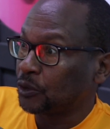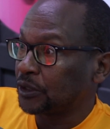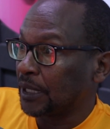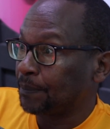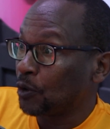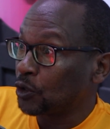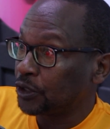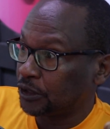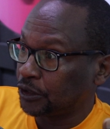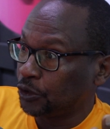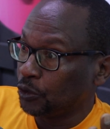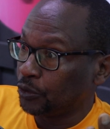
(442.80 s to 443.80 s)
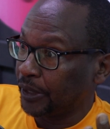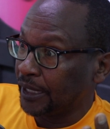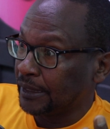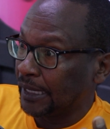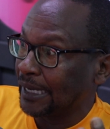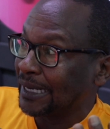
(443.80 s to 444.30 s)
to support
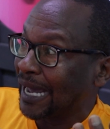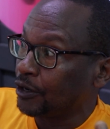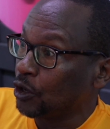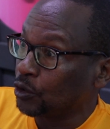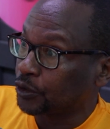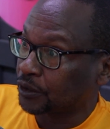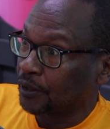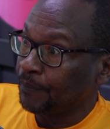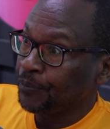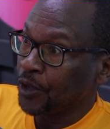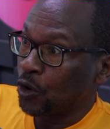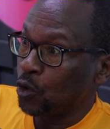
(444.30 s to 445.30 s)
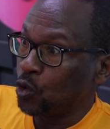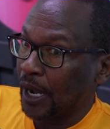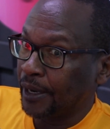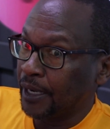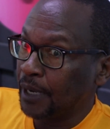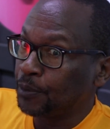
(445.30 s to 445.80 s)
children and adults who
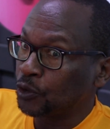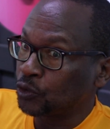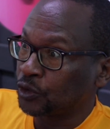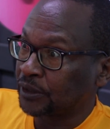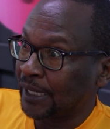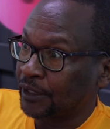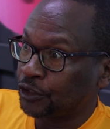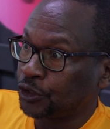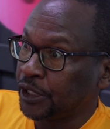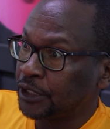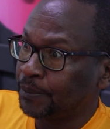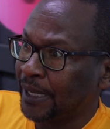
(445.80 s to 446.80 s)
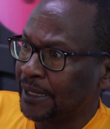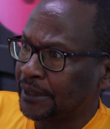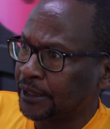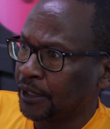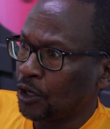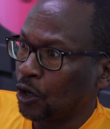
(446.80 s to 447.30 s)
are unable to start
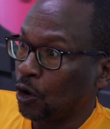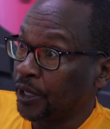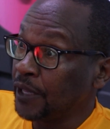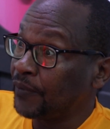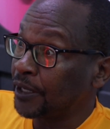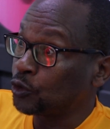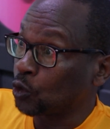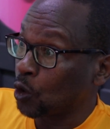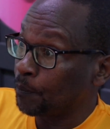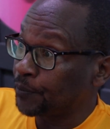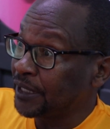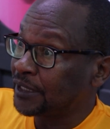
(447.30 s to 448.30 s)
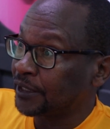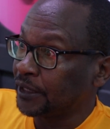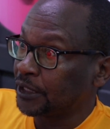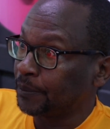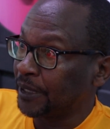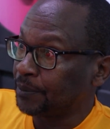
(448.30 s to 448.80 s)
treatment or even to complete
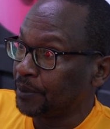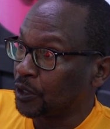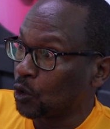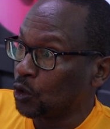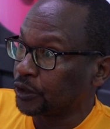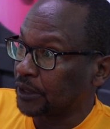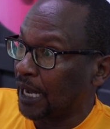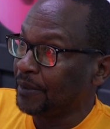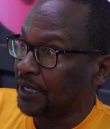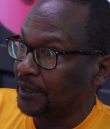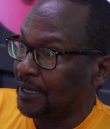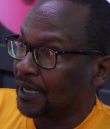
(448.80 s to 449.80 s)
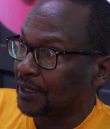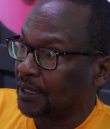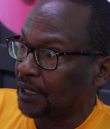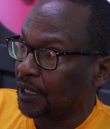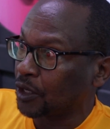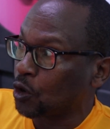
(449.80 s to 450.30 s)
treatment, because
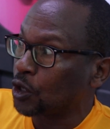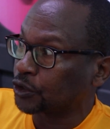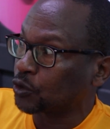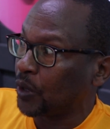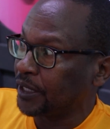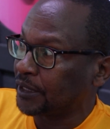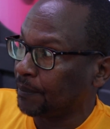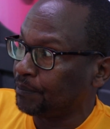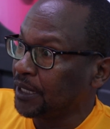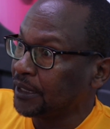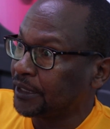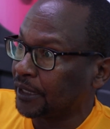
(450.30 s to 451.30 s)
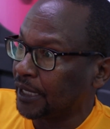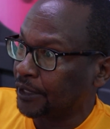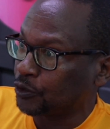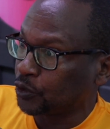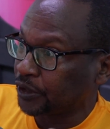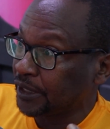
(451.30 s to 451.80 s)
it costs quite a bit
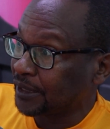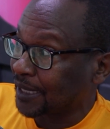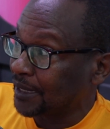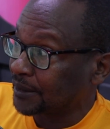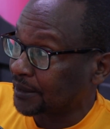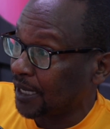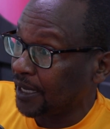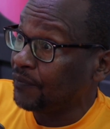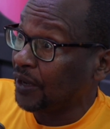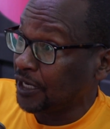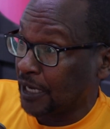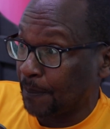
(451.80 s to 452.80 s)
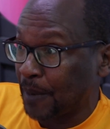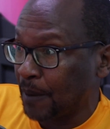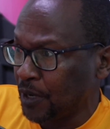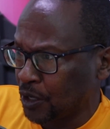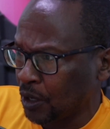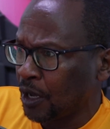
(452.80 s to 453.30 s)
to treat cancer even in a
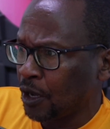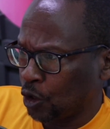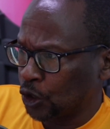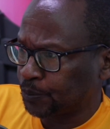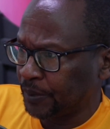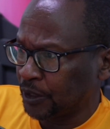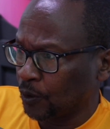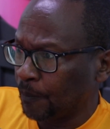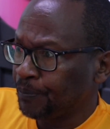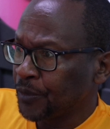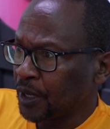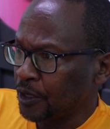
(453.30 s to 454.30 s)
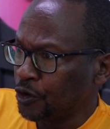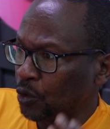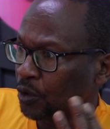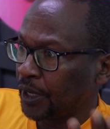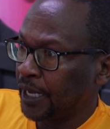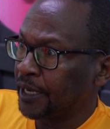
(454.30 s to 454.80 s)
public hospital.
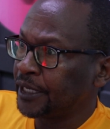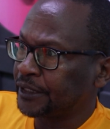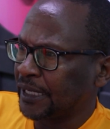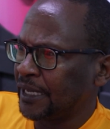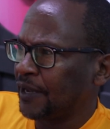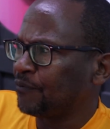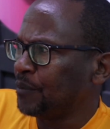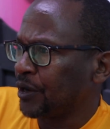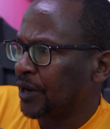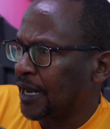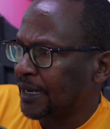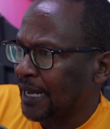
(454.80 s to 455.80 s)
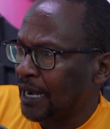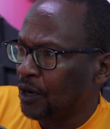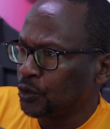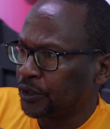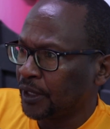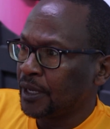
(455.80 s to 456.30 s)
NHIF may run
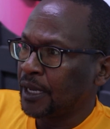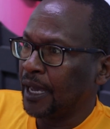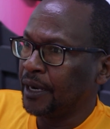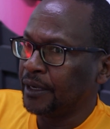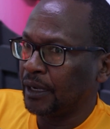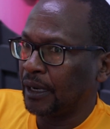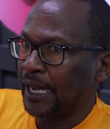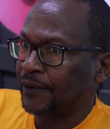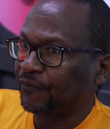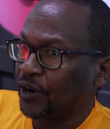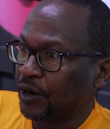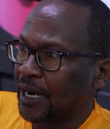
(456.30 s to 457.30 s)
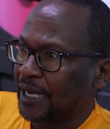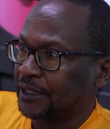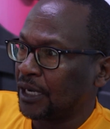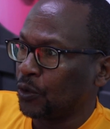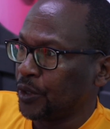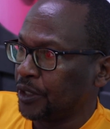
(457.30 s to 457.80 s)
out, and at
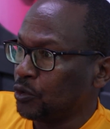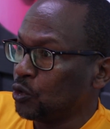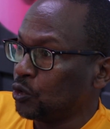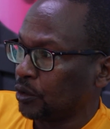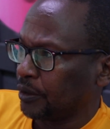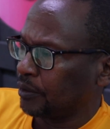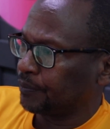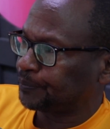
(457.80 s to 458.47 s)
Faraja we do